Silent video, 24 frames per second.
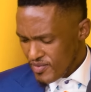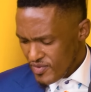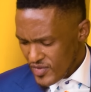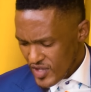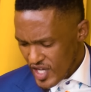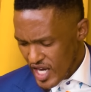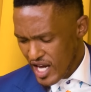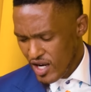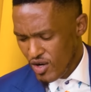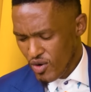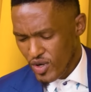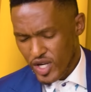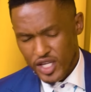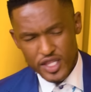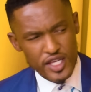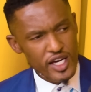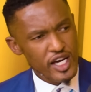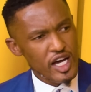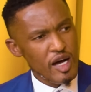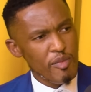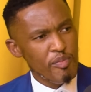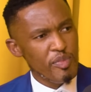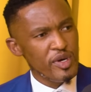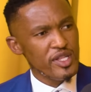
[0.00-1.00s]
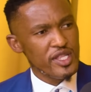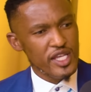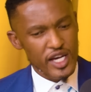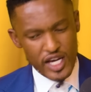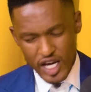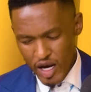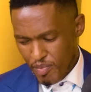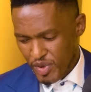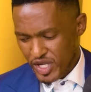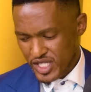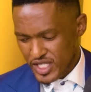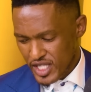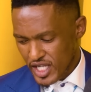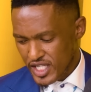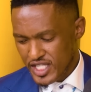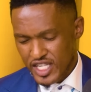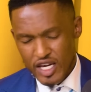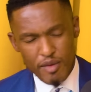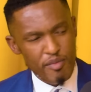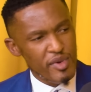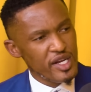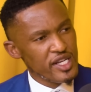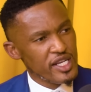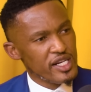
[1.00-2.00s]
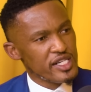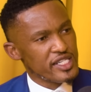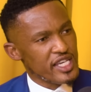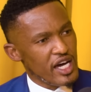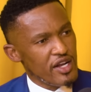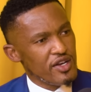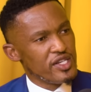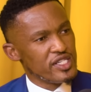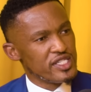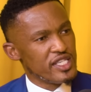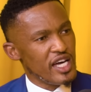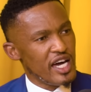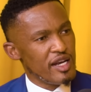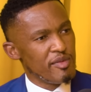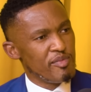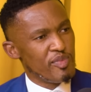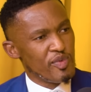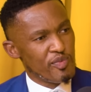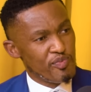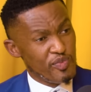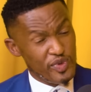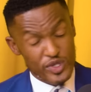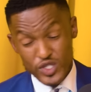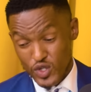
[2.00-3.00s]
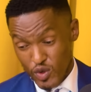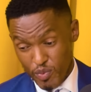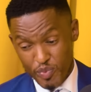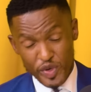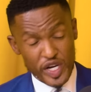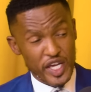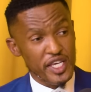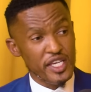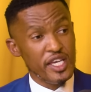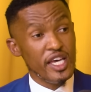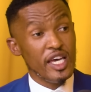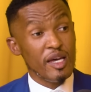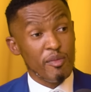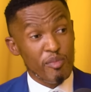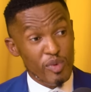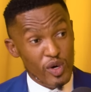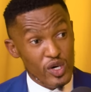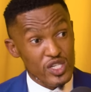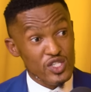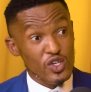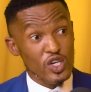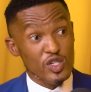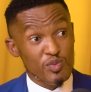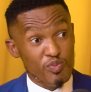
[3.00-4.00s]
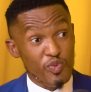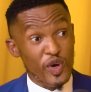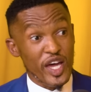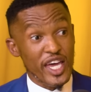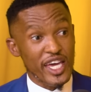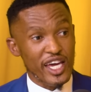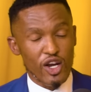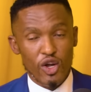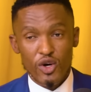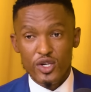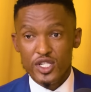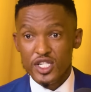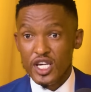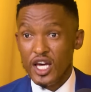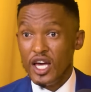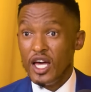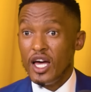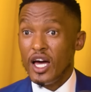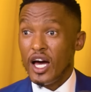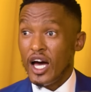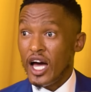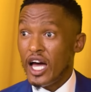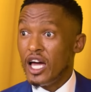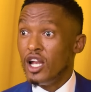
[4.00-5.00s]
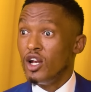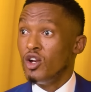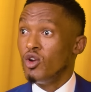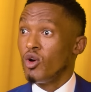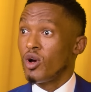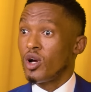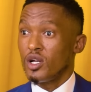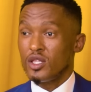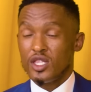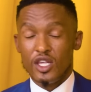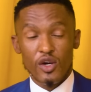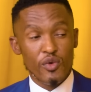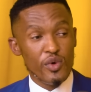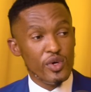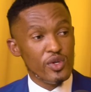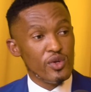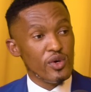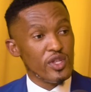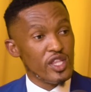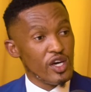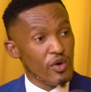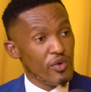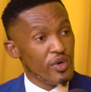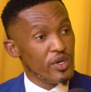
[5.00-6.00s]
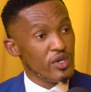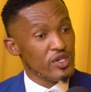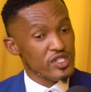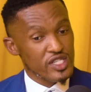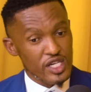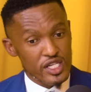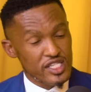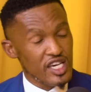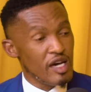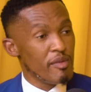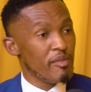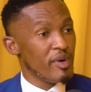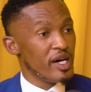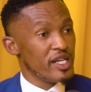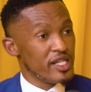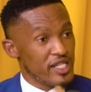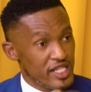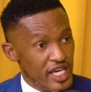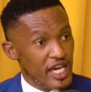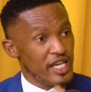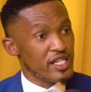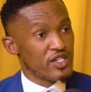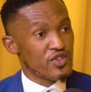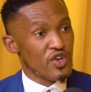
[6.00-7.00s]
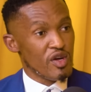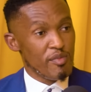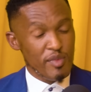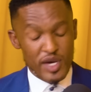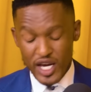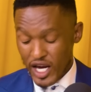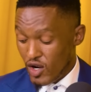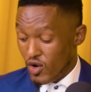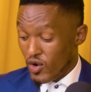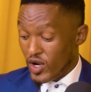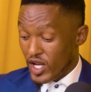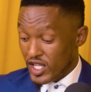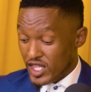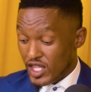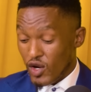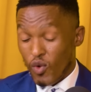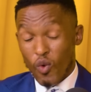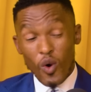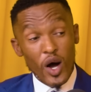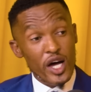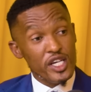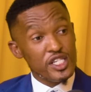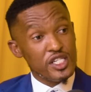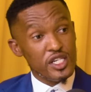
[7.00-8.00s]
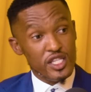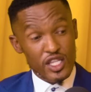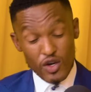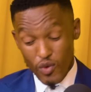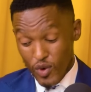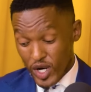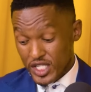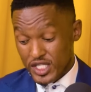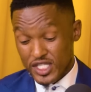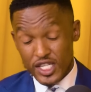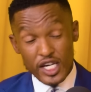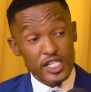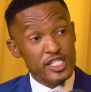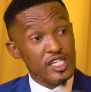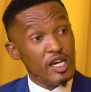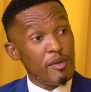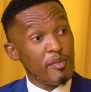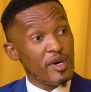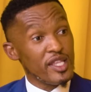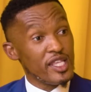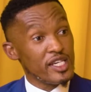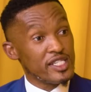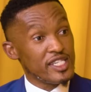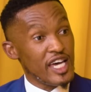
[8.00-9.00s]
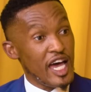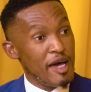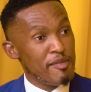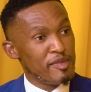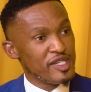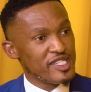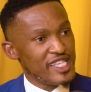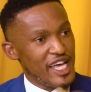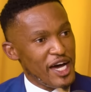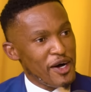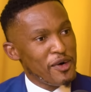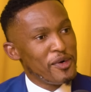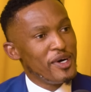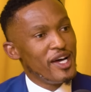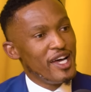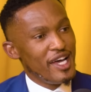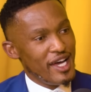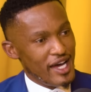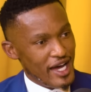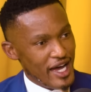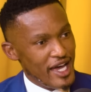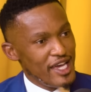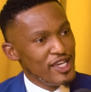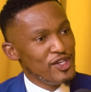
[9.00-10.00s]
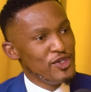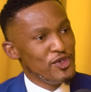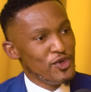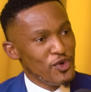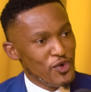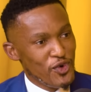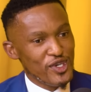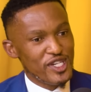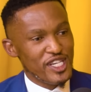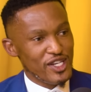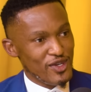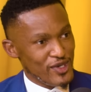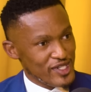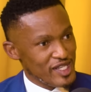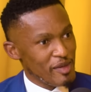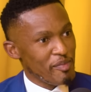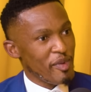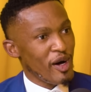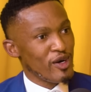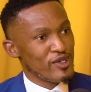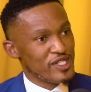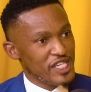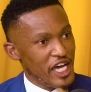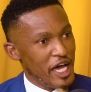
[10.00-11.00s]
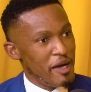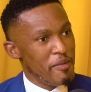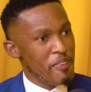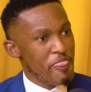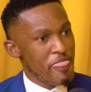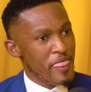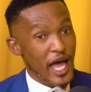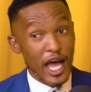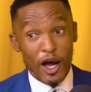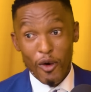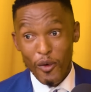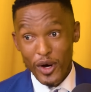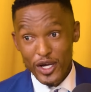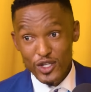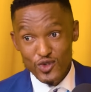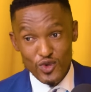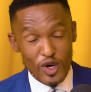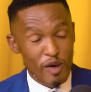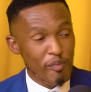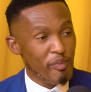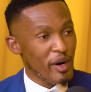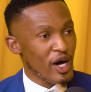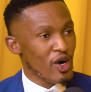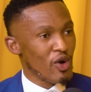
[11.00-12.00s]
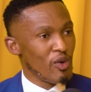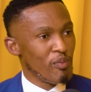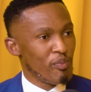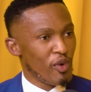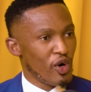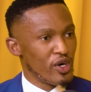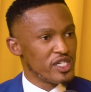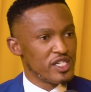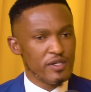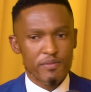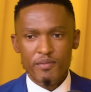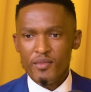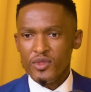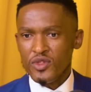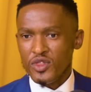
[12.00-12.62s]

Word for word: I look at the carpet said Temba, kneel down with his hand to pray. Because I was praying a lot. I look out the window said Temba, dead dreaming. I look at the watch said Temba, the time is now. I knew good, it was about time. I went to a parole board.